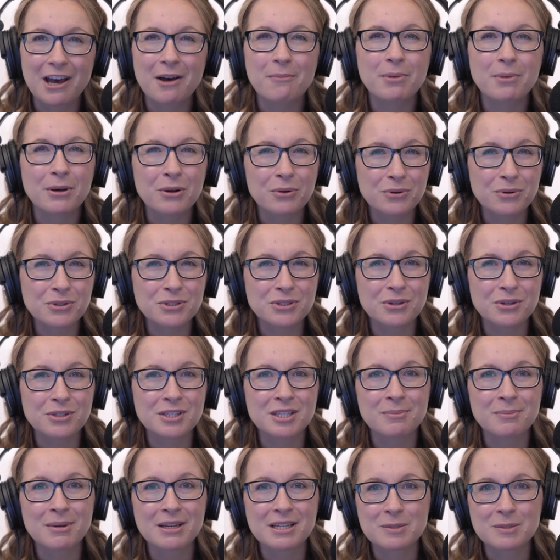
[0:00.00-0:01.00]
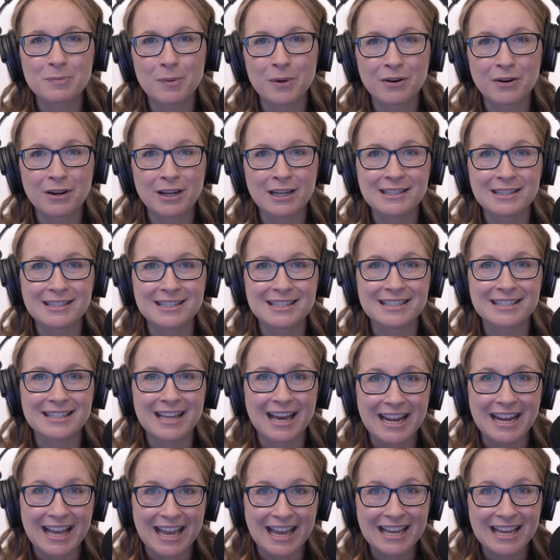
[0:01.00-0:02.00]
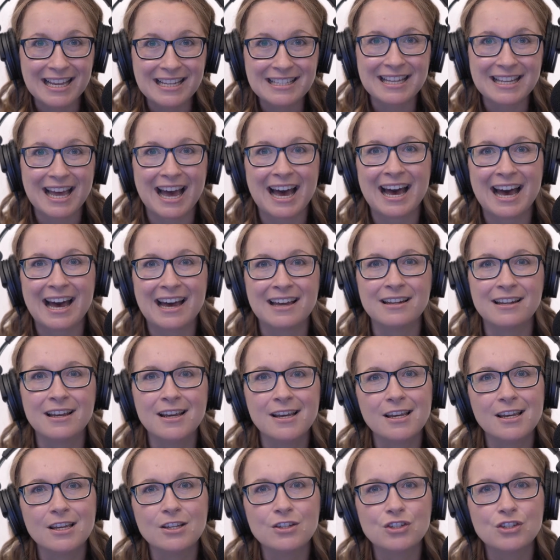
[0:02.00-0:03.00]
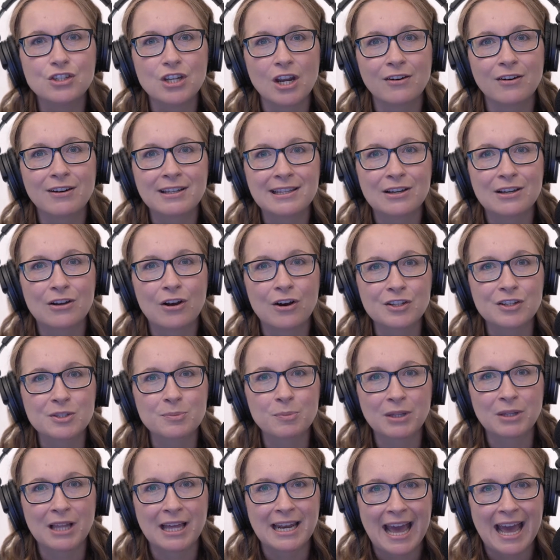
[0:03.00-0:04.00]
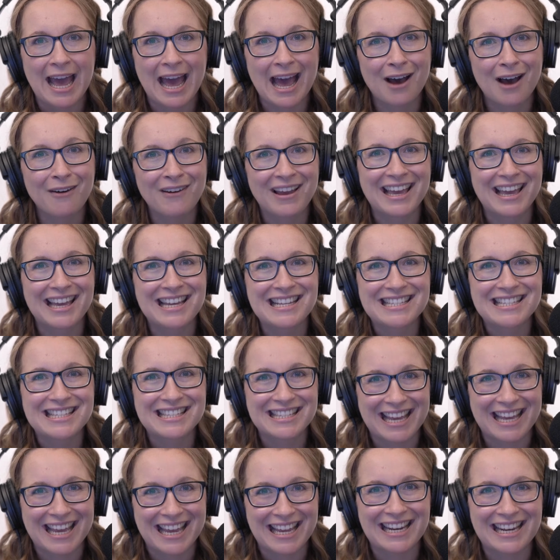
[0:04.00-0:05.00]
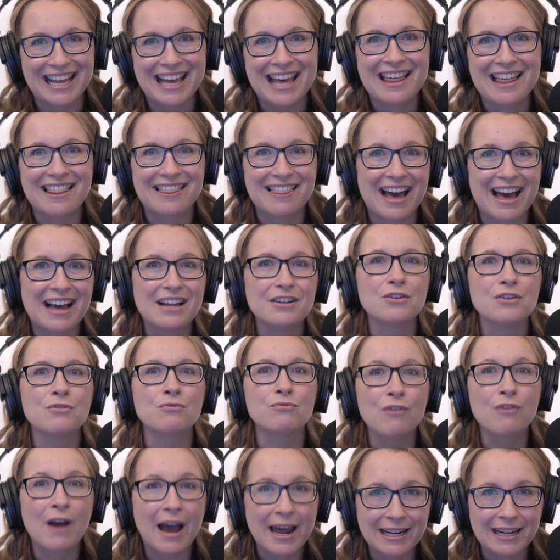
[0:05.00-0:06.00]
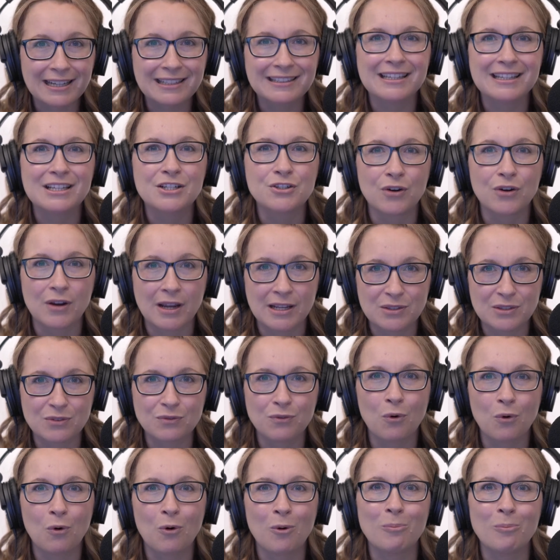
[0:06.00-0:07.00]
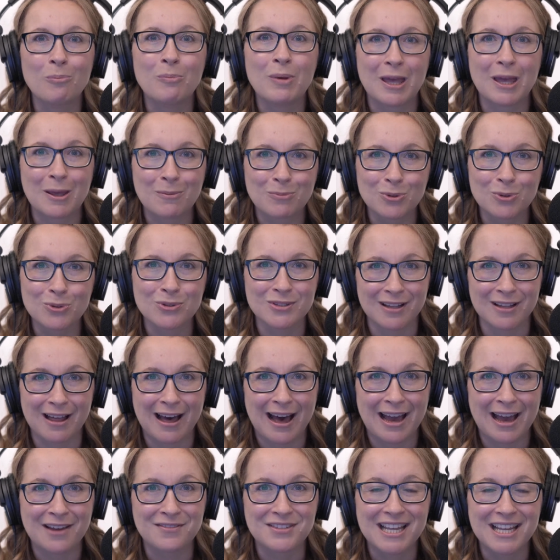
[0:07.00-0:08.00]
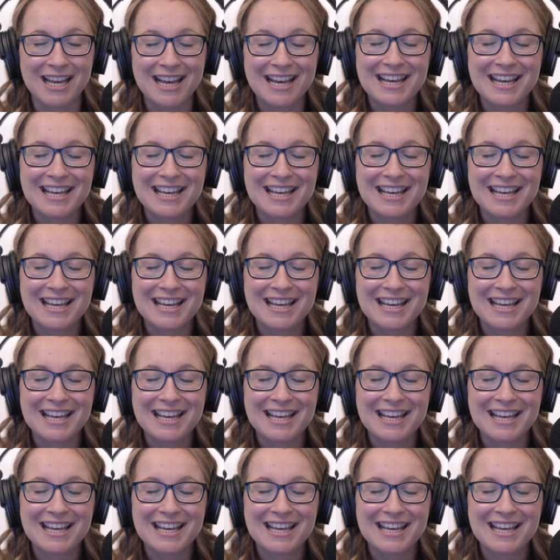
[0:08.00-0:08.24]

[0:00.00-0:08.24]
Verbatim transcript: but also some experiences that he's had in sharing the gospel and how he's seen that radically transform people's lives.